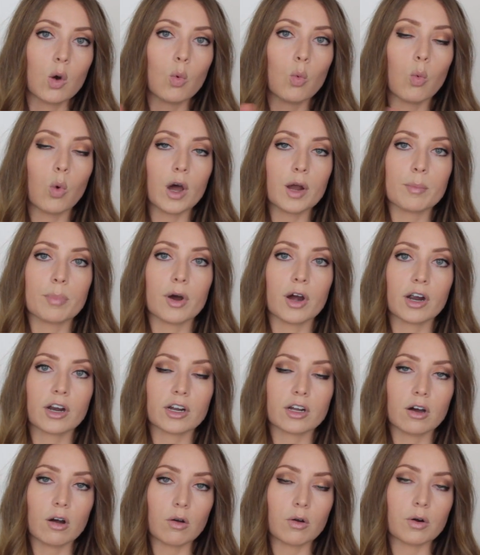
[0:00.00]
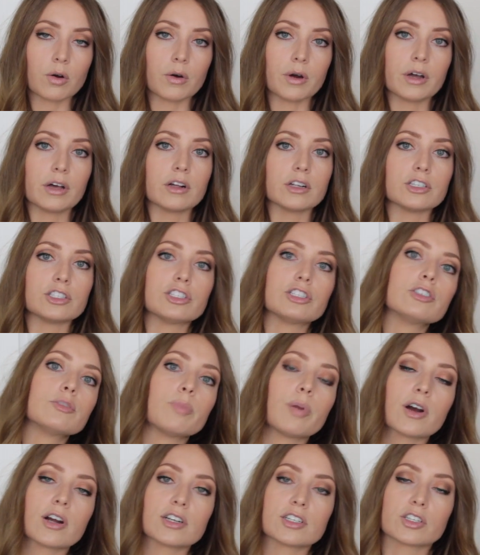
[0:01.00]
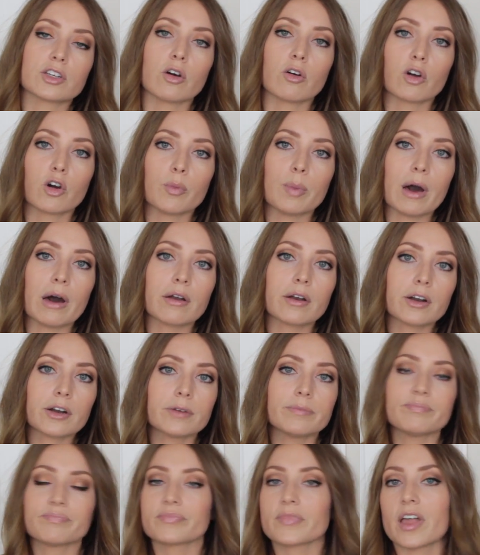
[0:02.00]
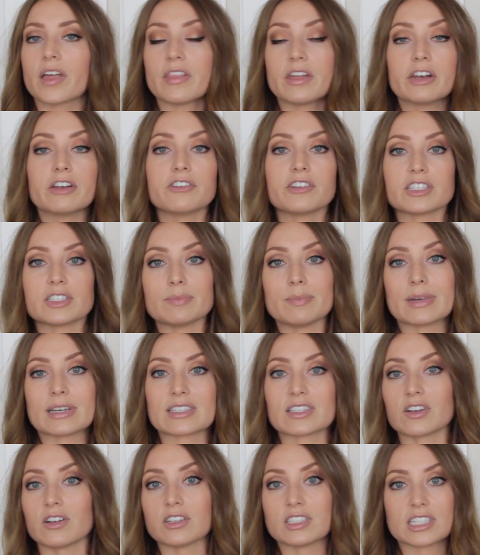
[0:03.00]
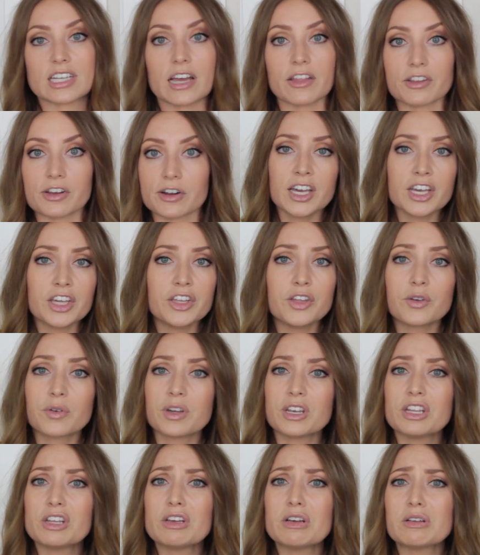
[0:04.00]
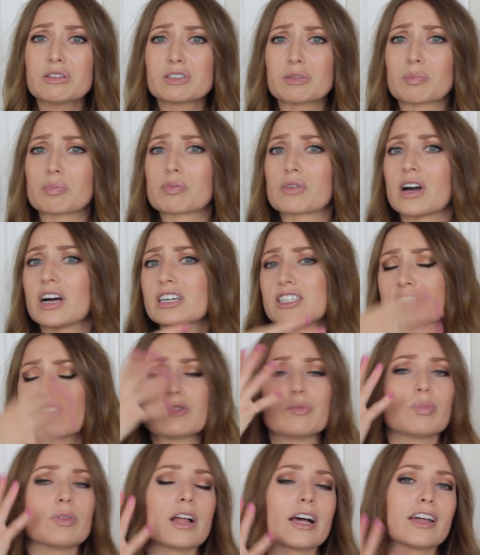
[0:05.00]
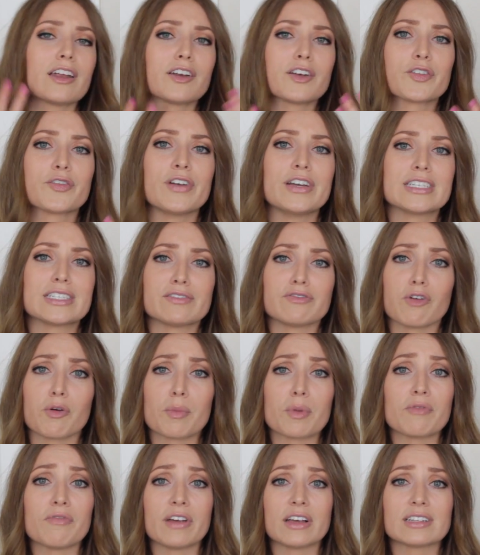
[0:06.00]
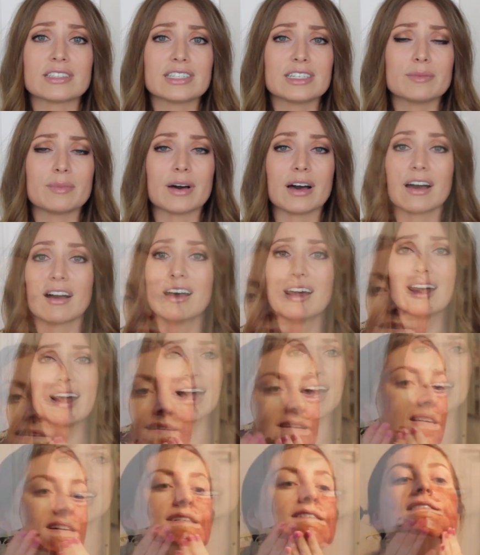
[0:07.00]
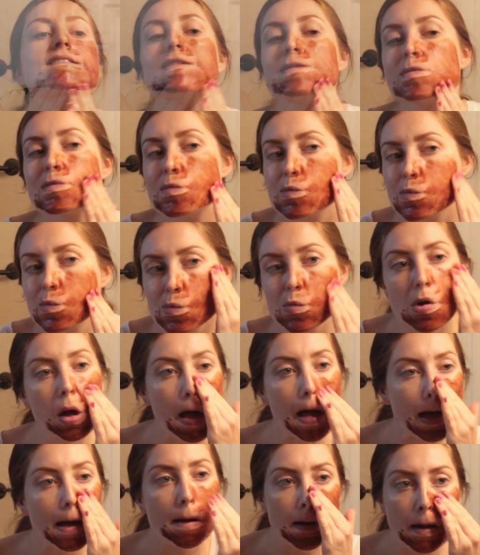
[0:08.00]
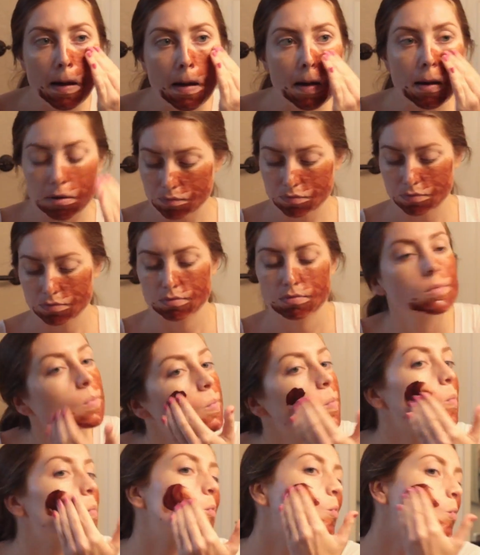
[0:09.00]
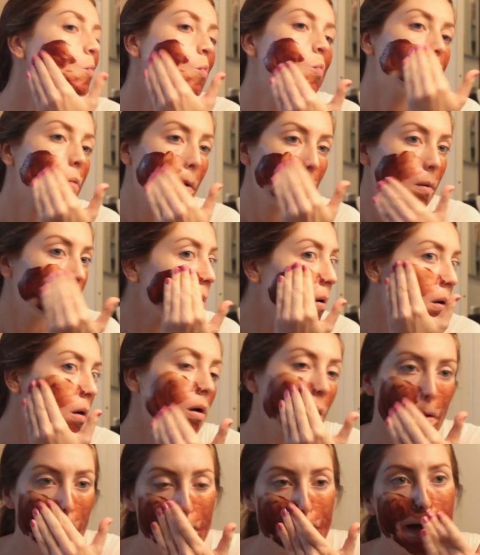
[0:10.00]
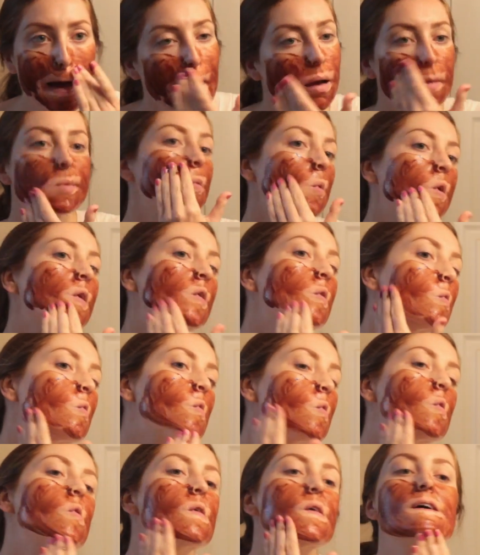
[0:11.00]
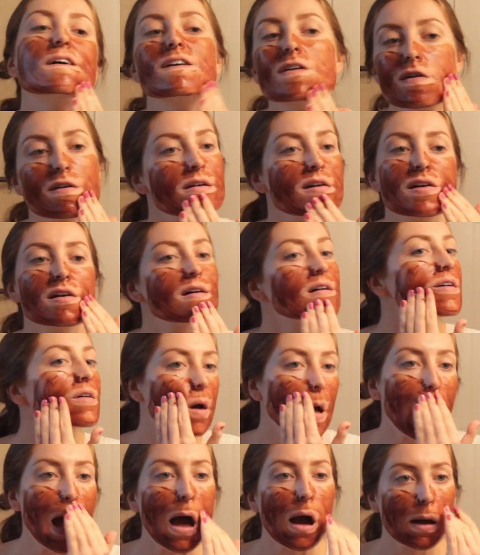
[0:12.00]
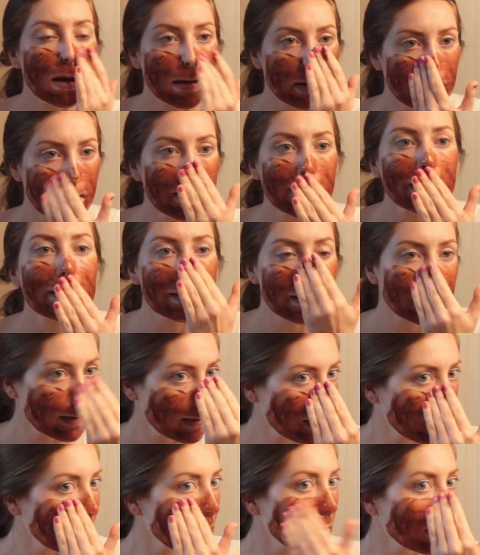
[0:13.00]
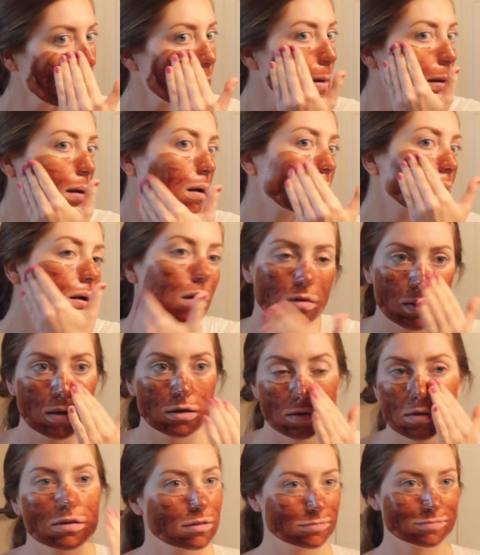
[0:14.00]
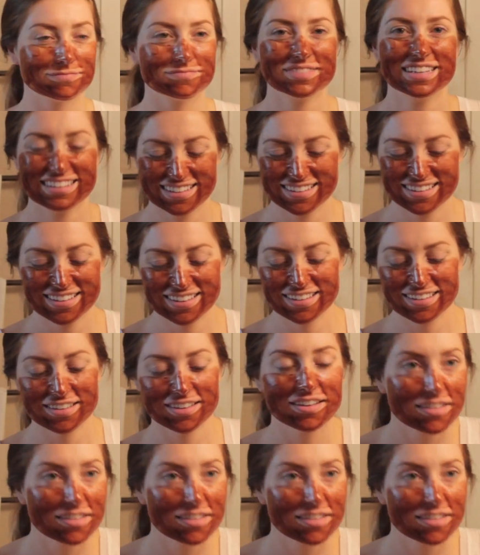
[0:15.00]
one part coconut oil, two parts cocoa powder, and then you just mix it all together. You can use a brush to apply it on your face if you want to be fancy, but I just use my fingers, just apply it all over your skin. I let my mask sit for about twenty minutes. The difference about this mask compared to some others,